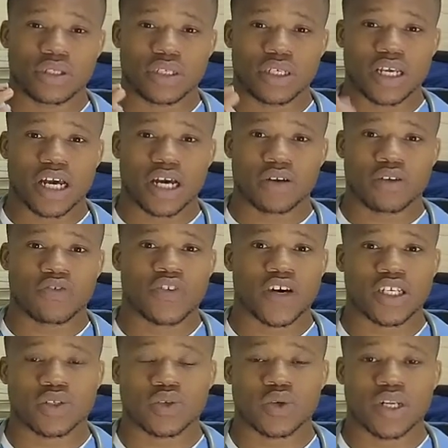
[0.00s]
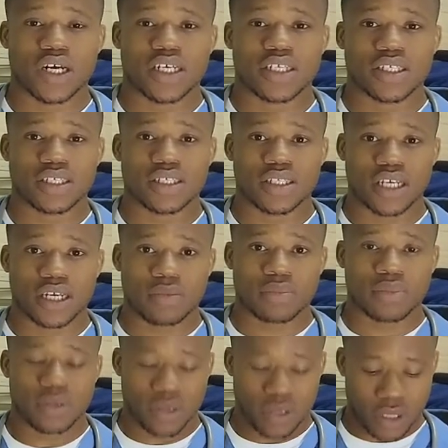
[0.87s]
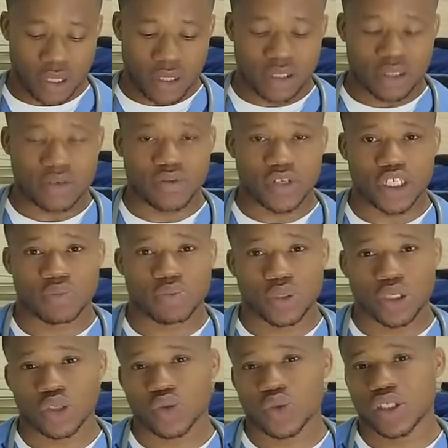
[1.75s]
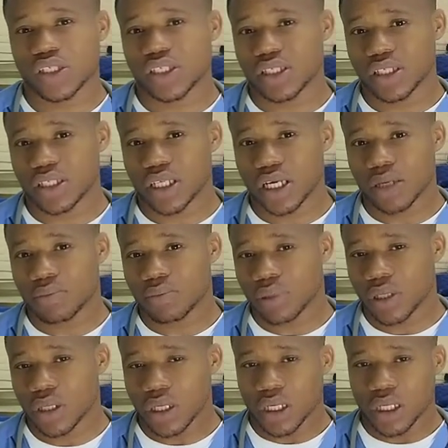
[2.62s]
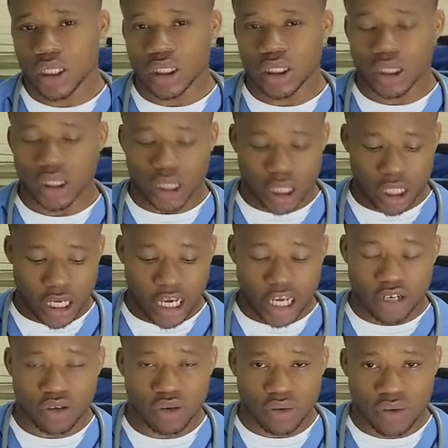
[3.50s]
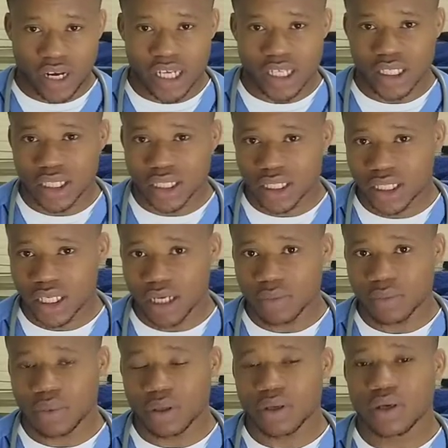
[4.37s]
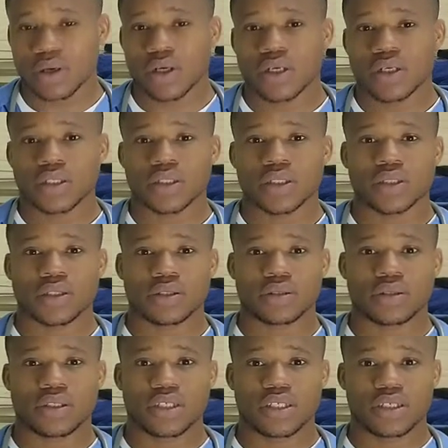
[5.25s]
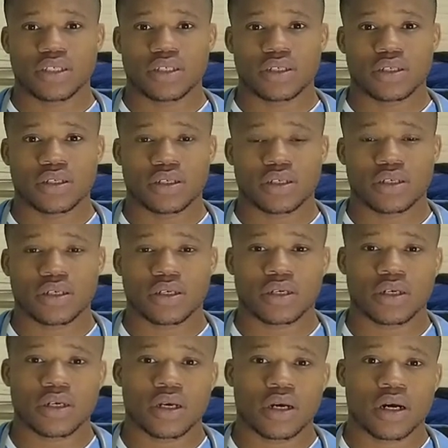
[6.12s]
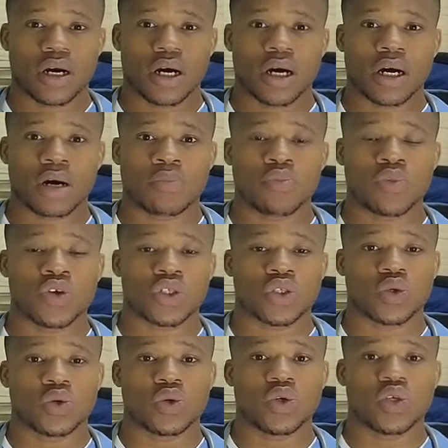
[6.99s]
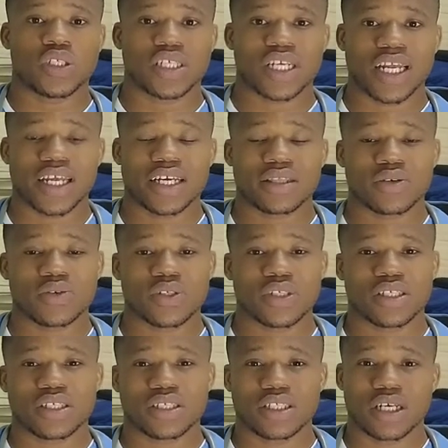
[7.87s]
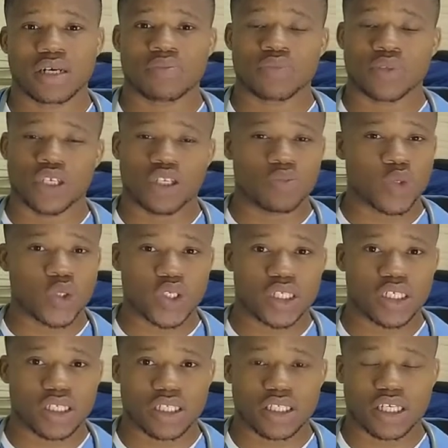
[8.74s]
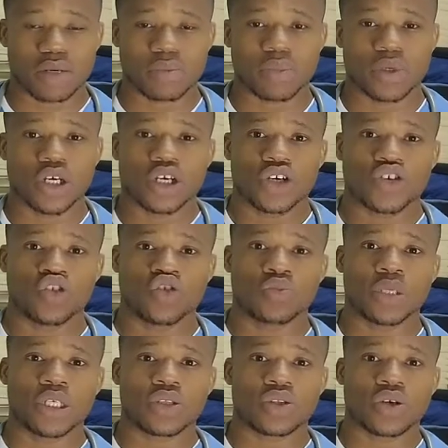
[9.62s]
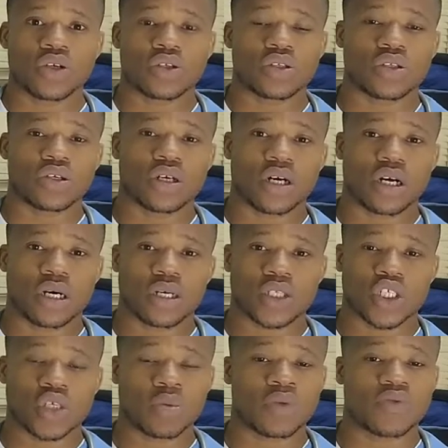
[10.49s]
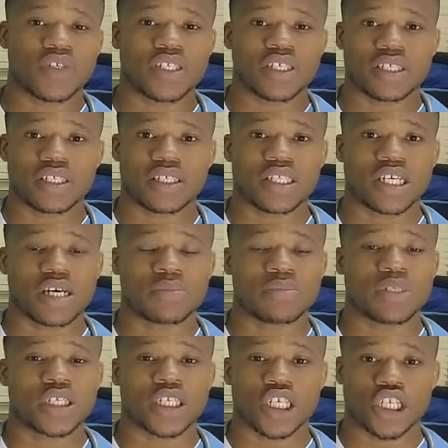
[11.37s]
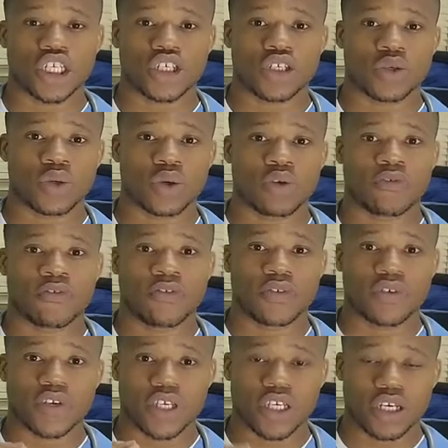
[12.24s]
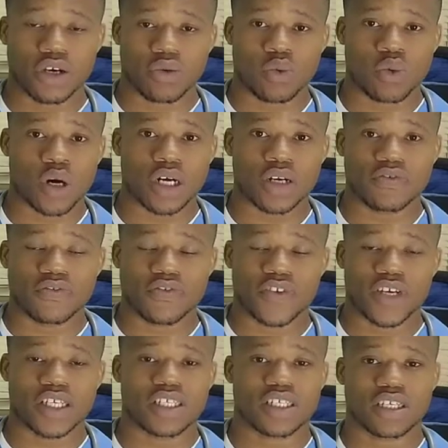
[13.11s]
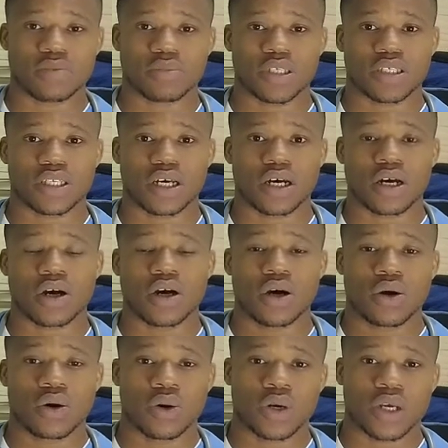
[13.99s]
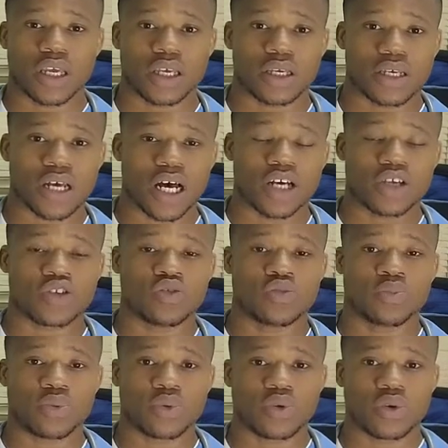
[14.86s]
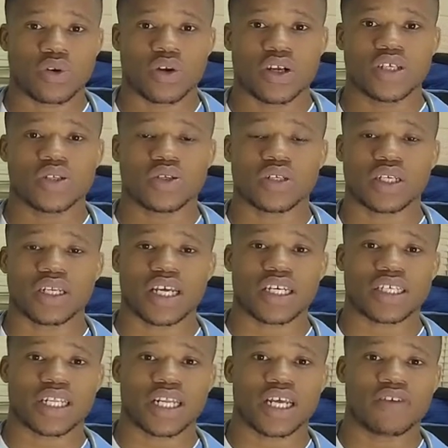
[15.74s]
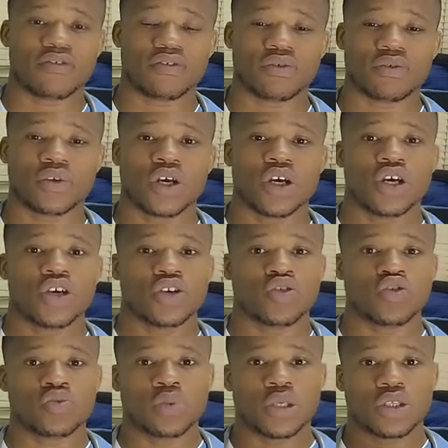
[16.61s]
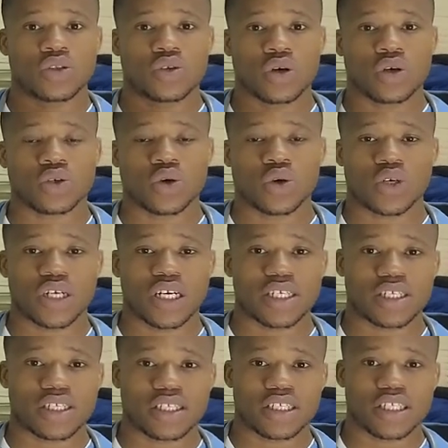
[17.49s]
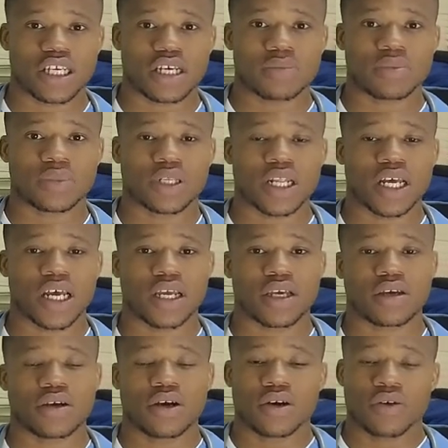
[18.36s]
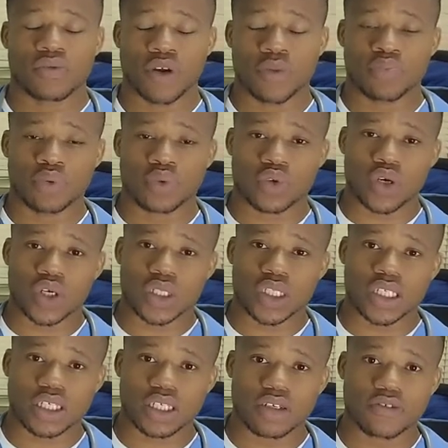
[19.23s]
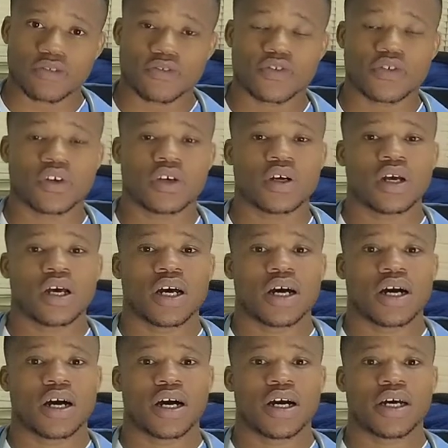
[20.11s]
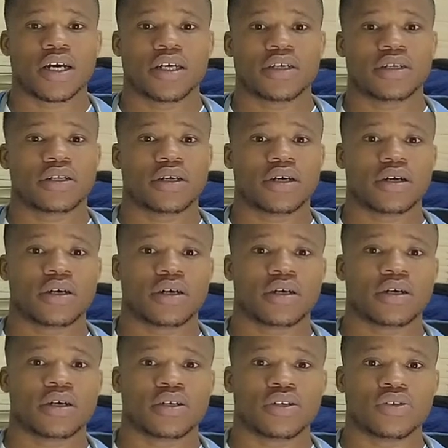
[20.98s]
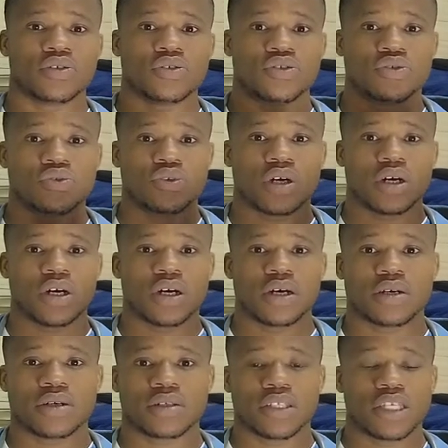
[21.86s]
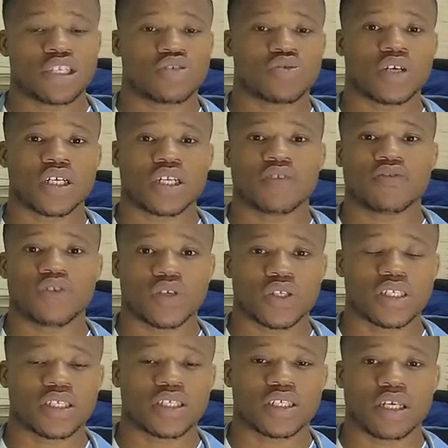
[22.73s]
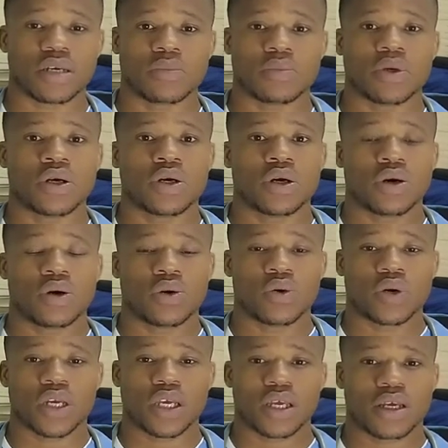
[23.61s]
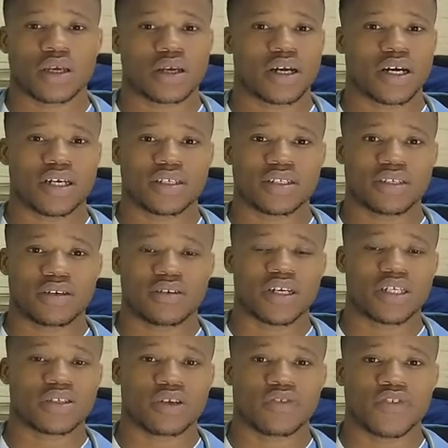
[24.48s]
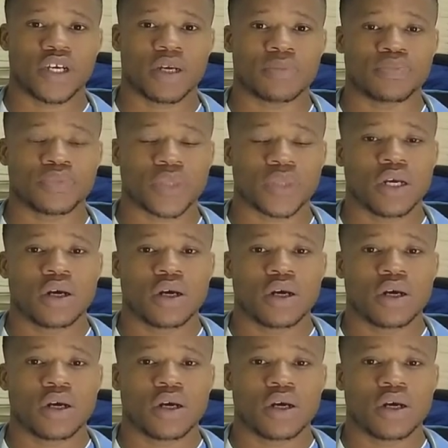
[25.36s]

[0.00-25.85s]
the cardiovascular system the respiratory system the endocrine system the uh, musculoskeletal system, immune system. You'll be taught uh, some of these systems in your year one first semester. Okay, as you progress to the next level, you'll be taught other systems like reproductive and uh, uh central nervous system. Okay, and the rest of them.